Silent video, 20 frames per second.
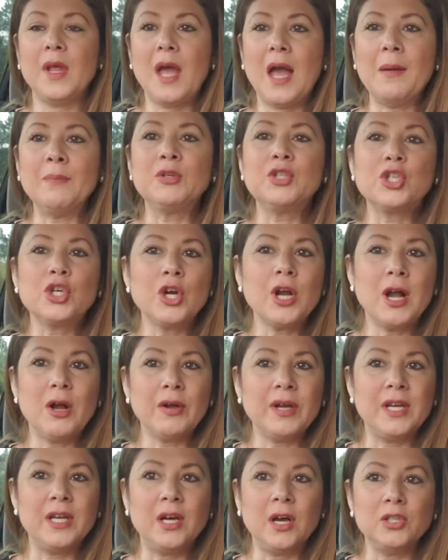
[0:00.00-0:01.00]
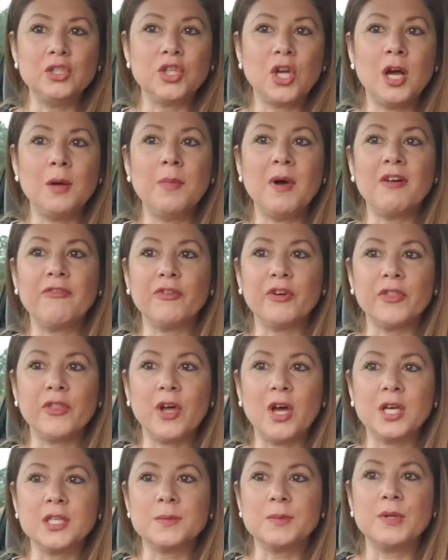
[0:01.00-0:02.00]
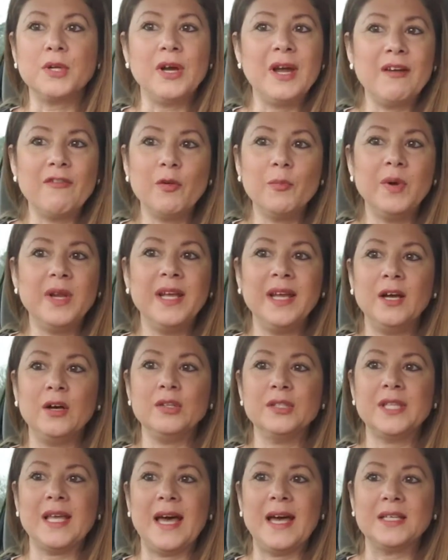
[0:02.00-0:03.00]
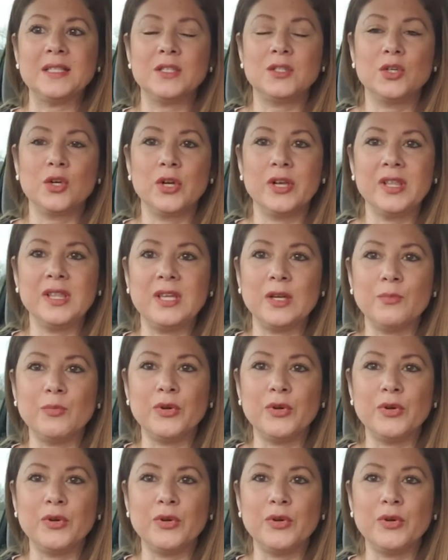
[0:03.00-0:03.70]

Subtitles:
I'm sure I'll get a job offer at the hospital. Everybody else has. During their